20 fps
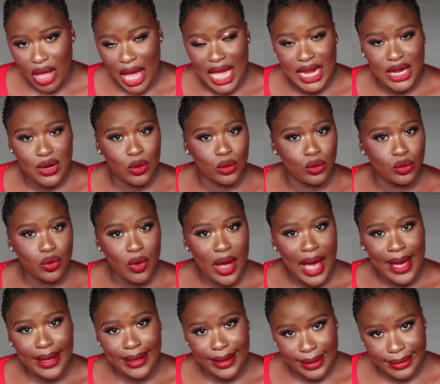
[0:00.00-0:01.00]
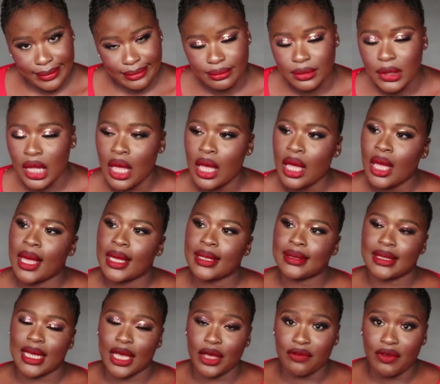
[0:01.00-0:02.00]
I know do again.
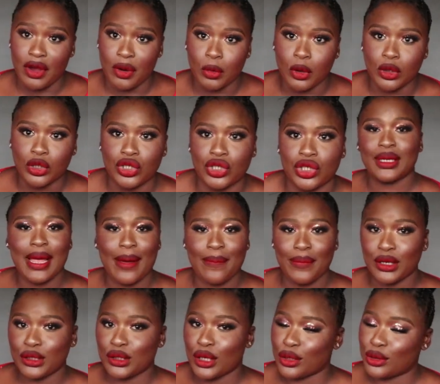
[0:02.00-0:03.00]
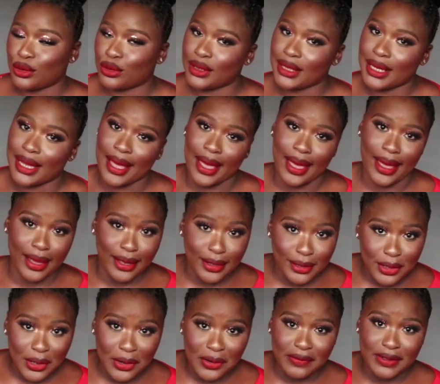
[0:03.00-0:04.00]
Thank you very much. So that brings us to the
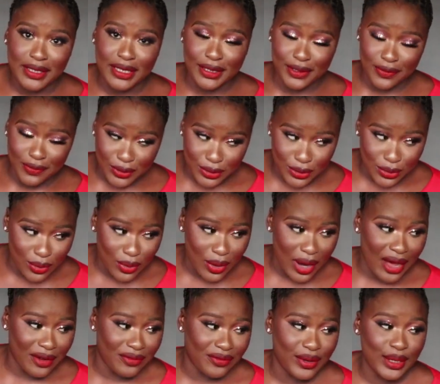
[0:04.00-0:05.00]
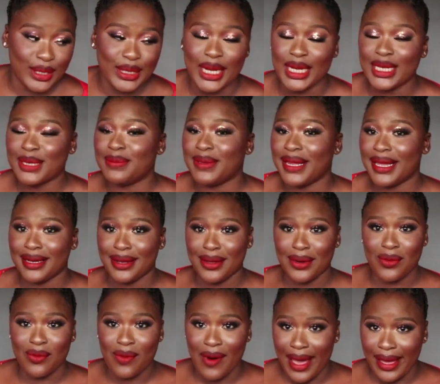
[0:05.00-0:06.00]
end of this video. I finished
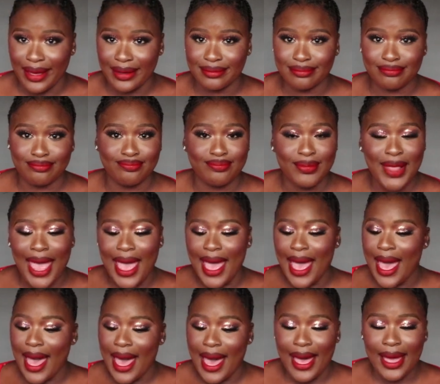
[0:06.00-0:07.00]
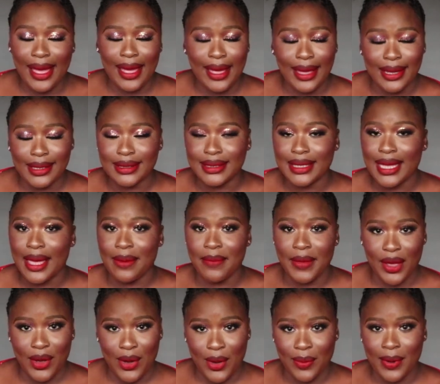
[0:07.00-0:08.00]
explaining why I ain't a
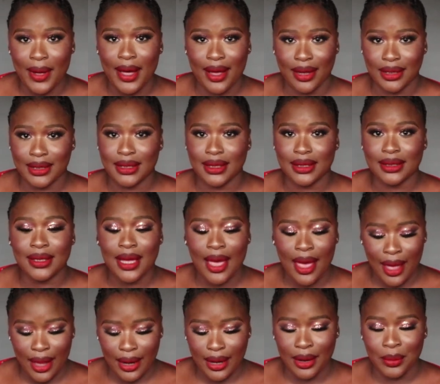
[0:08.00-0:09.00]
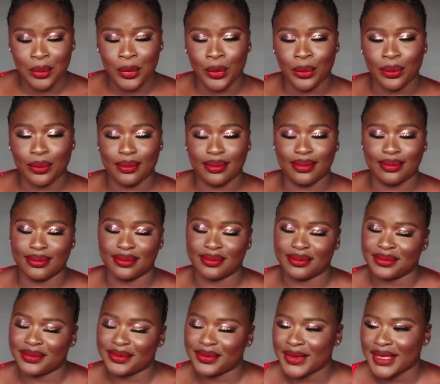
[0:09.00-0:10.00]
makeup artist anymore.
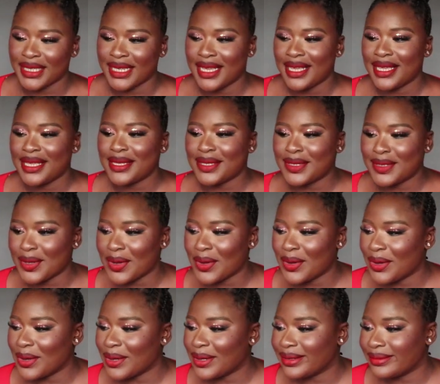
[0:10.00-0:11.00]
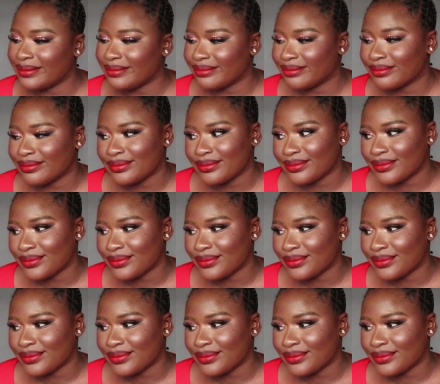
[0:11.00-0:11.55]
So,